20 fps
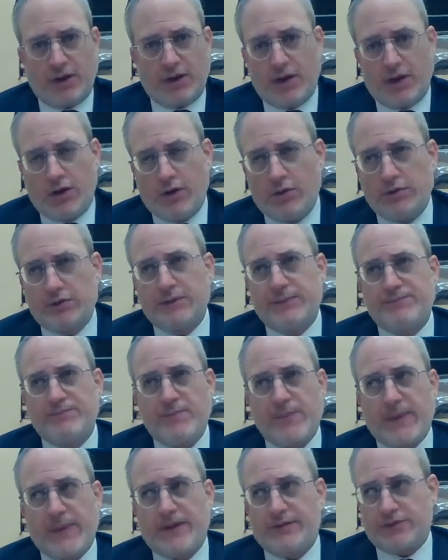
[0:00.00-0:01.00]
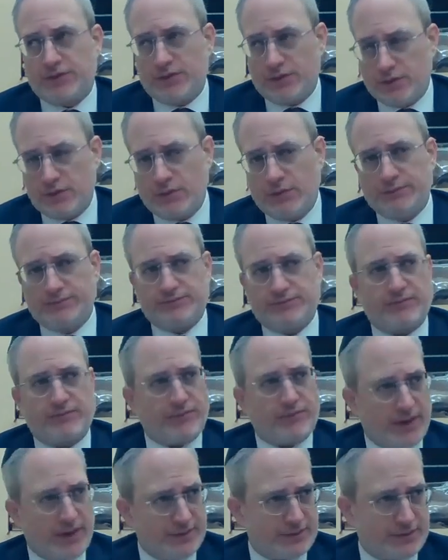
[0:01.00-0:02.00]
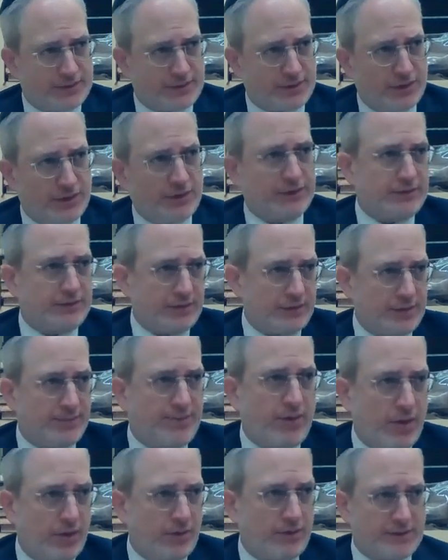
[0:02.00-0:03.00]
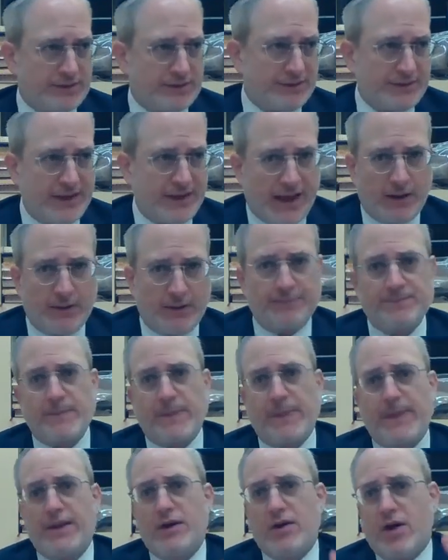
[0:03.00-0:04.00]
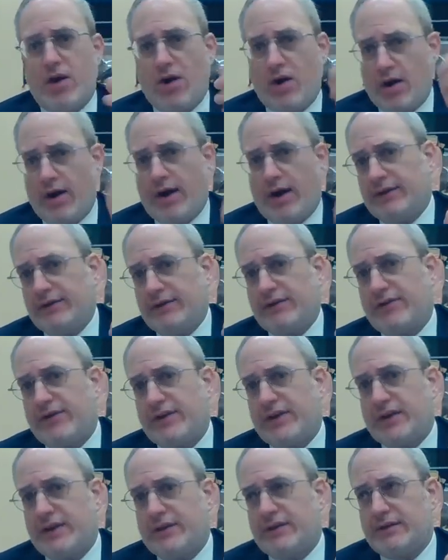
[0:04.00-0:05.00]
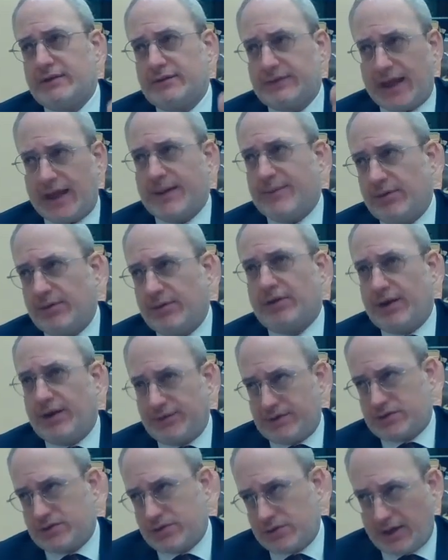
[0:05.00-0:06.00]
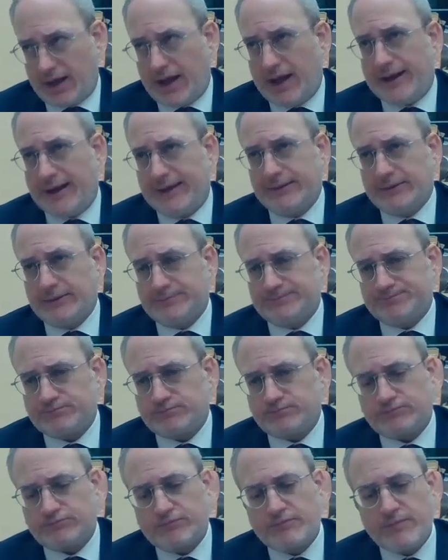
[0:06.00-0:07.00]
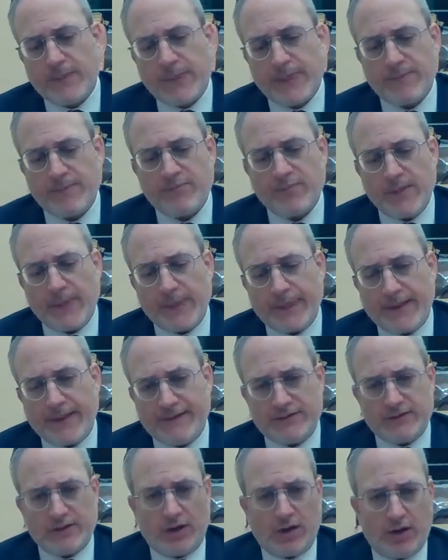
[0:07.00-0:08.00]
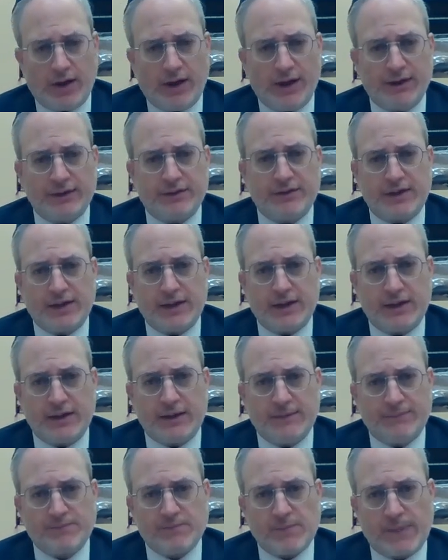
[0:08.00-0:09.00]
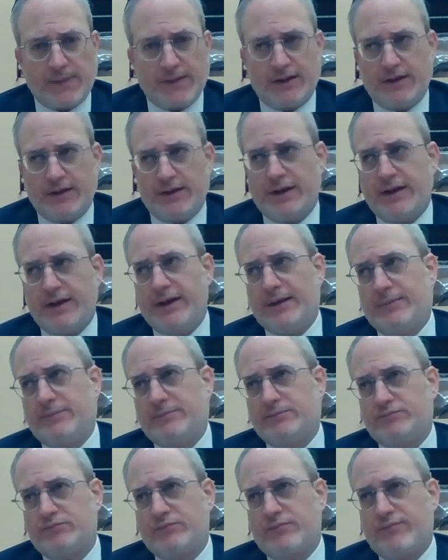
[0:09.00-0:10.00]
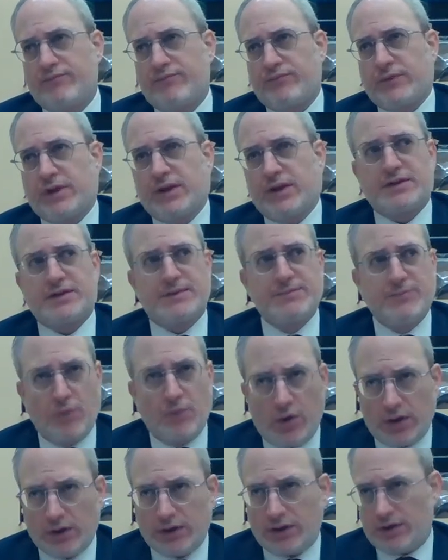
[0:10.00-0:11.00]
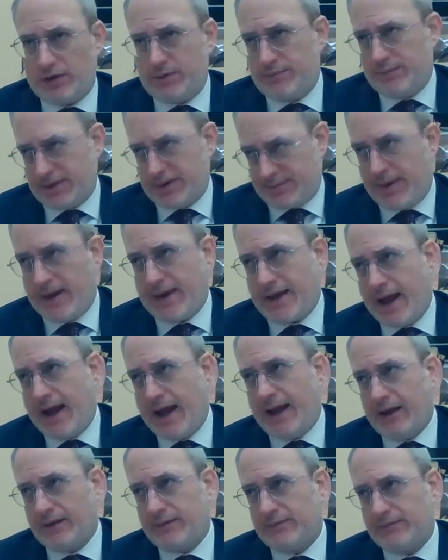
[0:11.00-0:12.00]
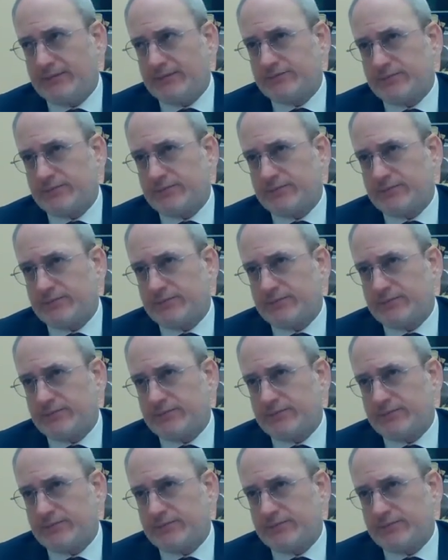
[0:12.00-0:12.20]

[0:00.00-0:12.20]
told to insert the poles. Now, on the table, on the shulchan, and on the smaller mizbeach,